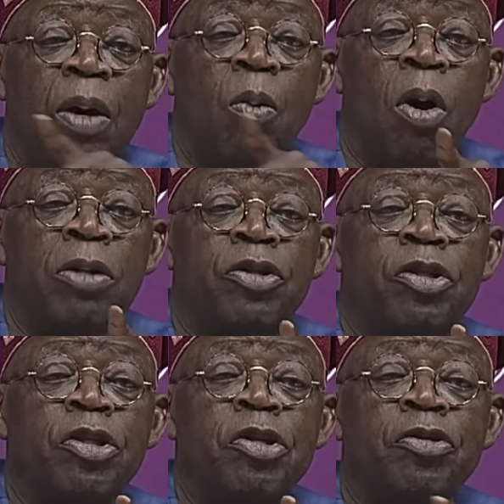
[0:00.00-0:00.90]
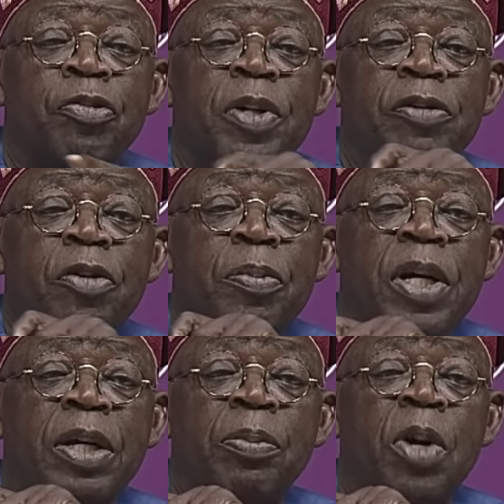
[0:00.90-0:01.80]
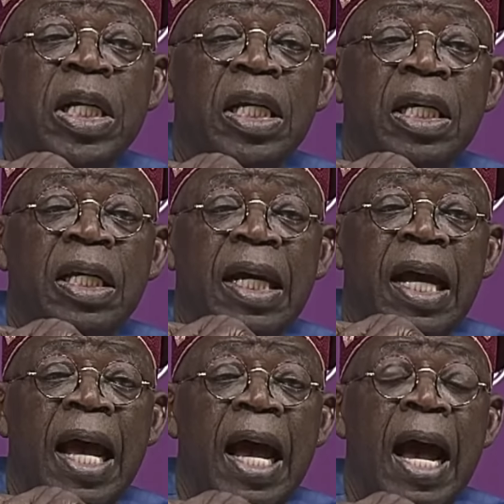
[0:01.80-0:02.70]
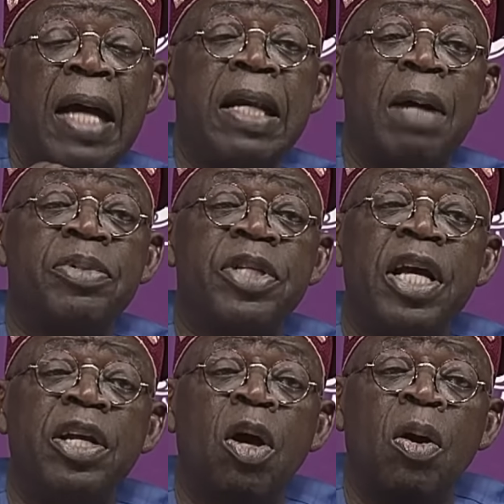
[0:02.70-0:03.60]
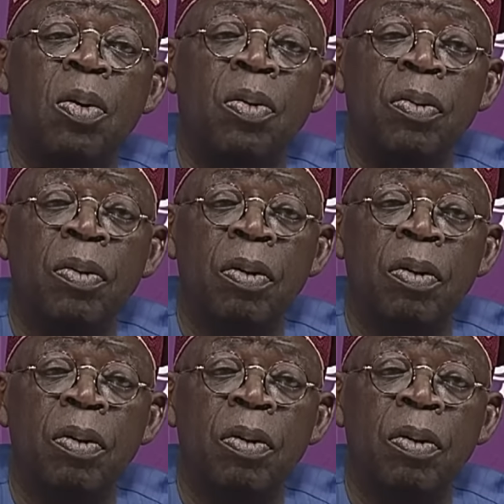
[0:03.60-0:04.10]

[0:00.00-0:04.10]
Want to use me to make money, and I'm saying no.